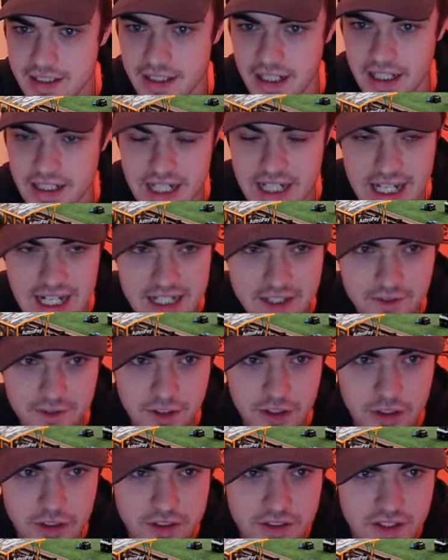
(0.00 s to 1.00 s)
And, yeah, as for
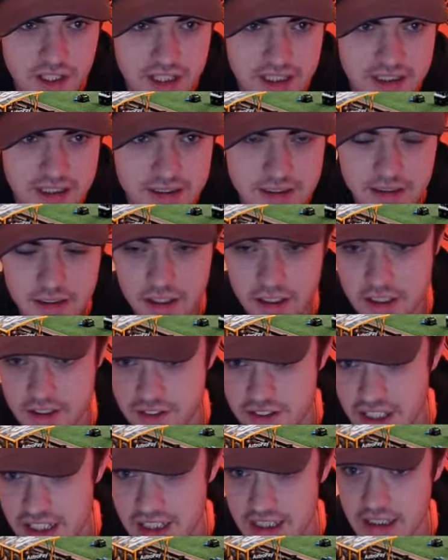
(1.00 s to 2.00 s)
content, like I
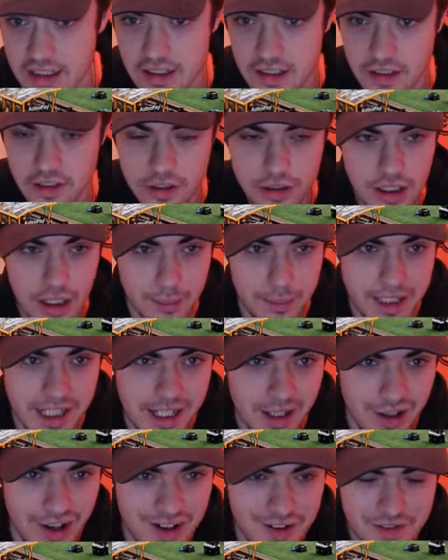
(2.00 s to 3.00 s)
say, a lot coming
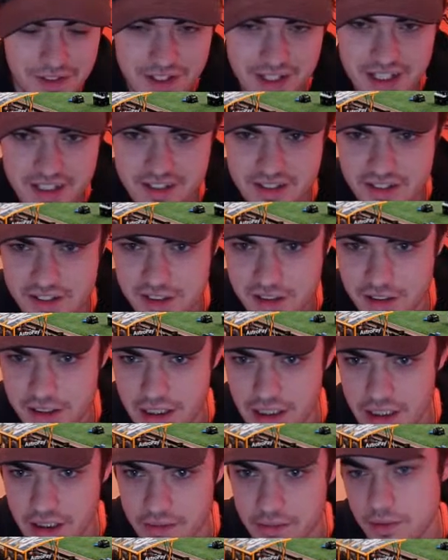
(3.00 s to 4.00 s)
out after this.
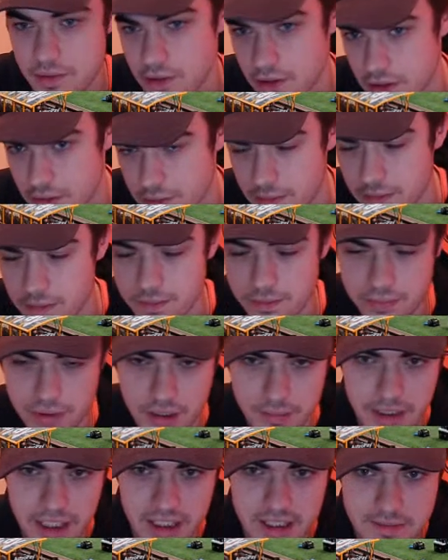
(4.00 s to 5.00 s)
Got
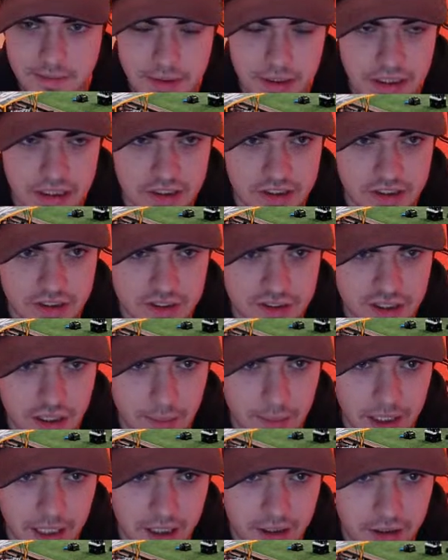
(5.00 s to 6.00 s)
Premier League predictions
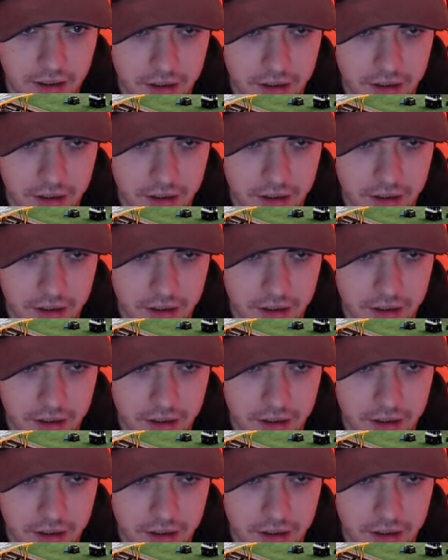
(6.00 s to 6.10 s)
coming out on